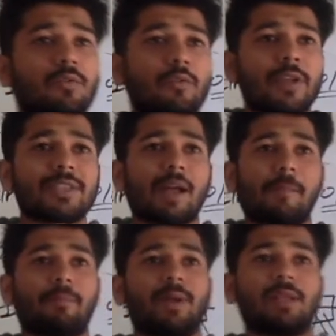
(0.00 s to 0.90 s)
for
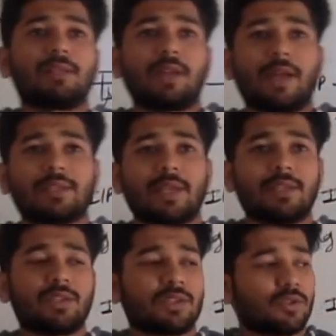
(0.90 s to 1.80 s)
example, as I
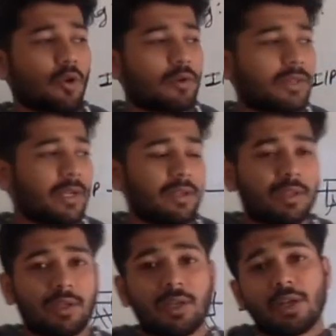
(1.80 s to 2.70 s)
just talked, that
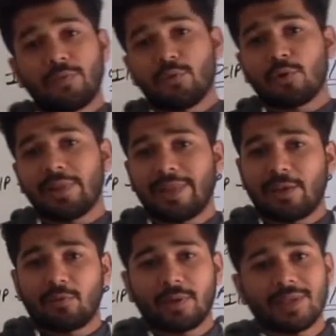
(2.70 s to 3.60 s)
the neural
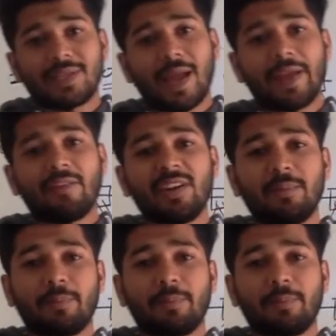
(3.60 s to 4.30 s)
network is highly